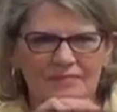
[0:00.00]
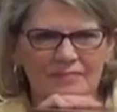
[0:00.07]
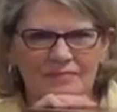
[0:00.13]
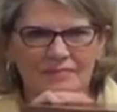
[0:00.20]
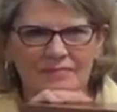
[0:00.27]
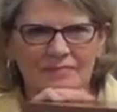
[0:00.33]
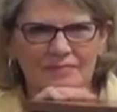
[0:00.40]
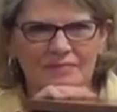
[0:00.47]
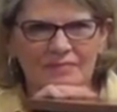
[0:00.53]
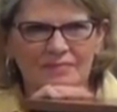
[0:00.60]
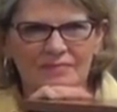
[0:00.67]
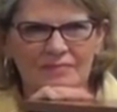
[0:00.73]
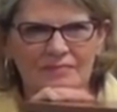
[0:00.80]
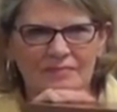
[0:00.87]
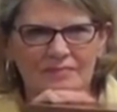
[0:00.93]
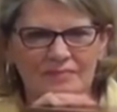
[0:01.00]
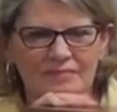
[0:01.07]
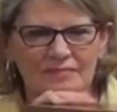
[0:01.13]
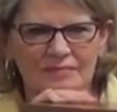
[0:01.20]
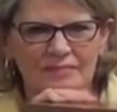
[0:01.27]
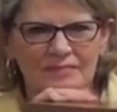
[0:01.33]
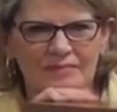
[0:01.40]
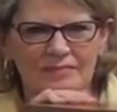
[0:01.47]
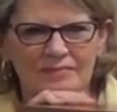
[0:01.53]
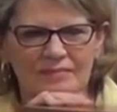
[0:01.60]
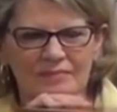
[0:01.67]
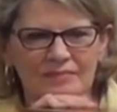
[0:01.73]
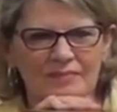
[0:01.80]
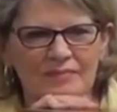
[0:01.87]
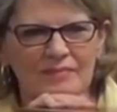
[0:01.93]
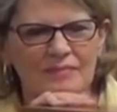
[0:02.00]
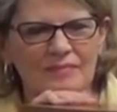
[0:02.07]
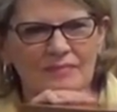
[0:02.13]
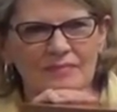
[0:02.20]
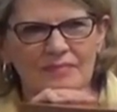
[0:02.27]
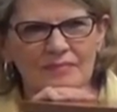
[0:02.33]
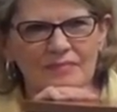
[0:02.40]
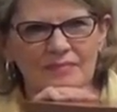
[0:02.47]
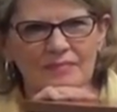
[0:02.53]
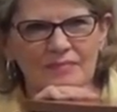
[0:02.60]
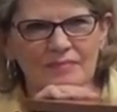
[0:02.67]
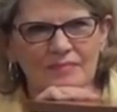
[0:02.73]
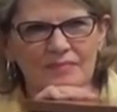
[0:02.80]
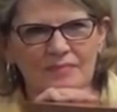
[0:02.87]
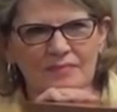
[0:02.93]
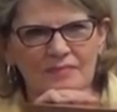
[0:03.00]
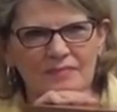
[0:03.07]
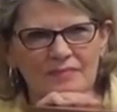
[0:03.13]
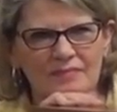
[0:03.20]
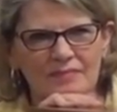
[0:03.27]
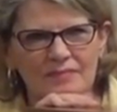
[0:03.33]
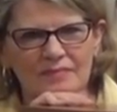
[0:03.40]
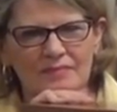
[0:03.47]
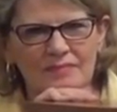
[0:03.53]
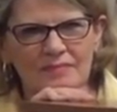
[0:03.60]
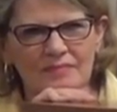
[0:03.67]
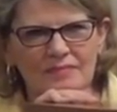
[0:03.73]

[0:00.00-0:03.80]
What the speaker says: (not speaking)